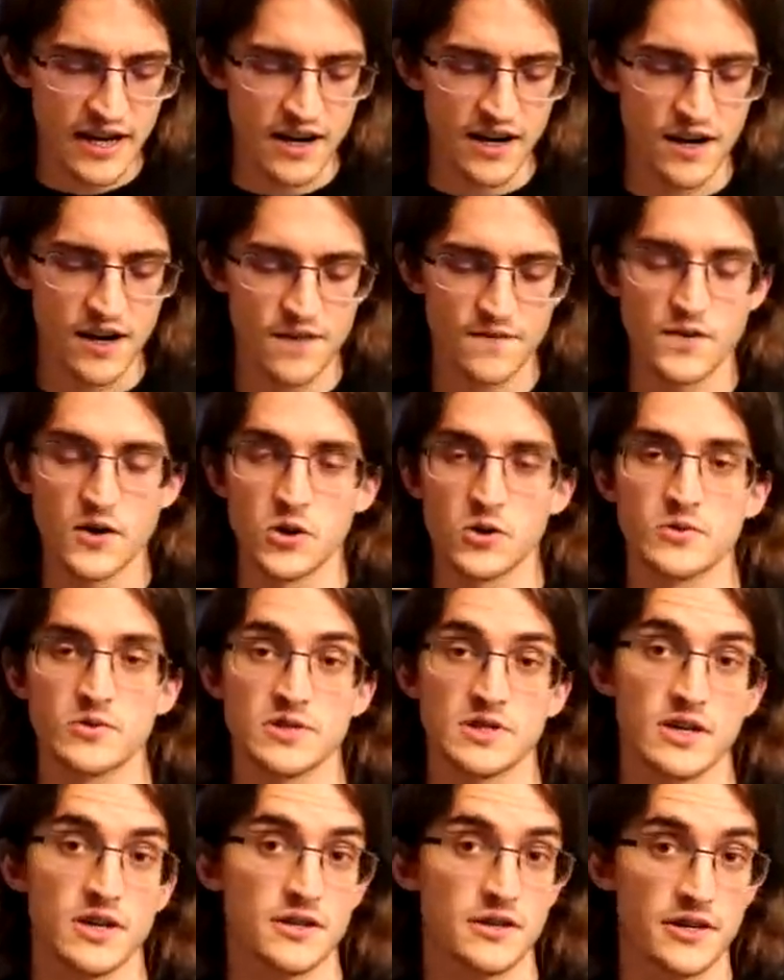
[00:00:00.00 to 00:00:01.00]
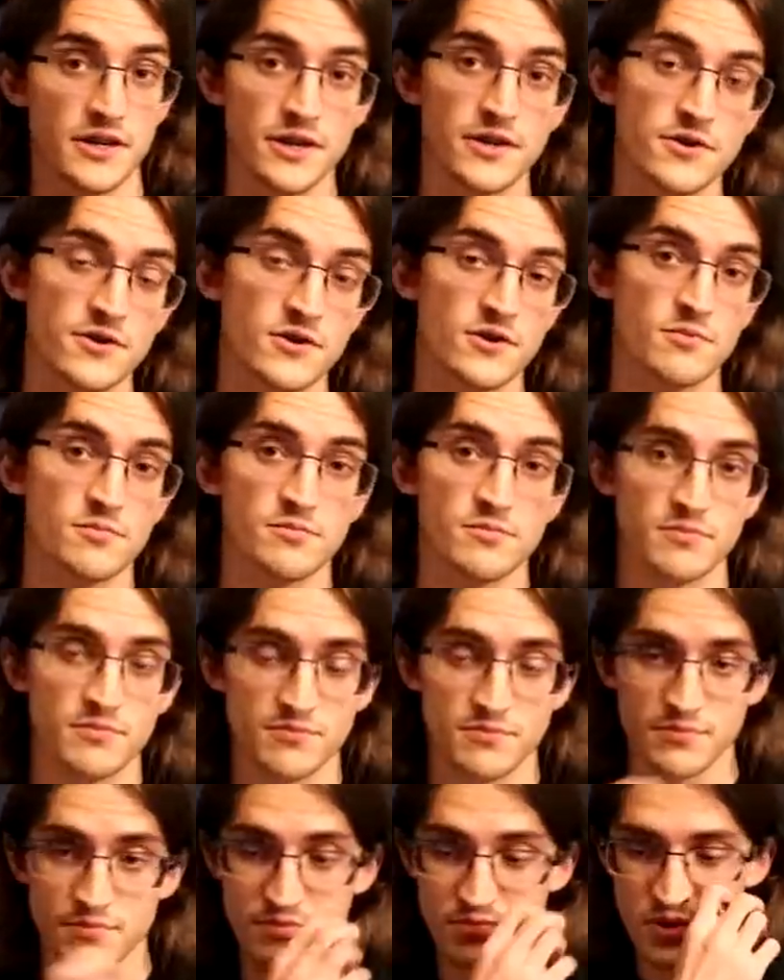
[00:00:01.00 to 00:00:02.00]
follows another
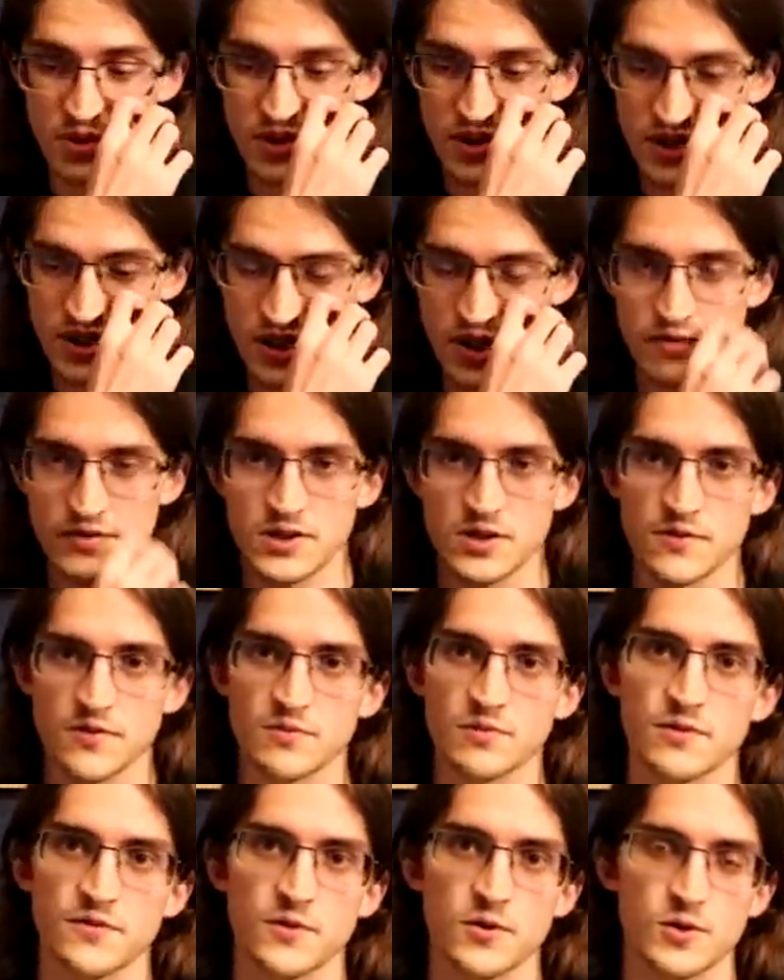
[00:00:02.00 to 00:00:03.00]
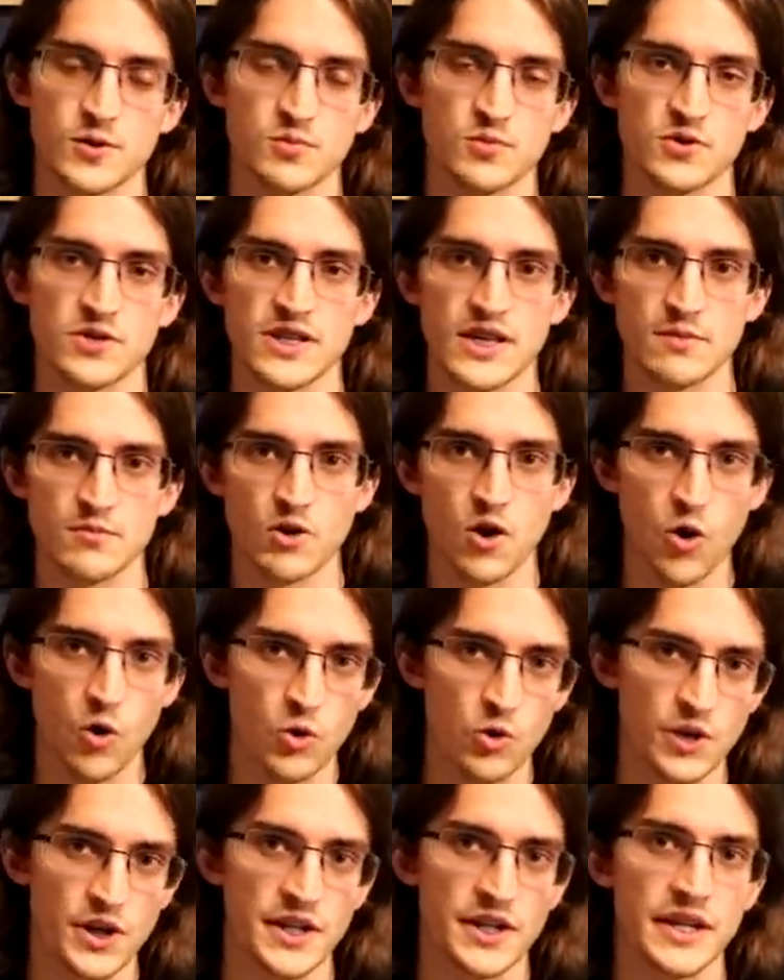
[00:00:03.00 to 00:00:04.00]
police officer from the first book named
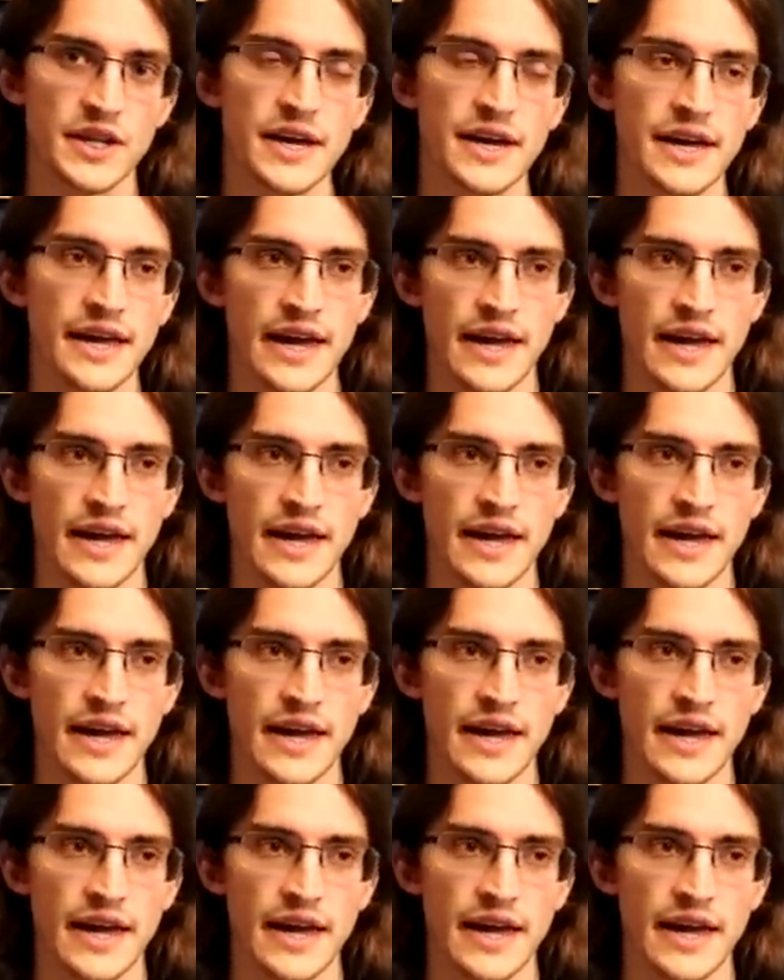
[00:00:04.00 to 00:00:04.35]
Holden,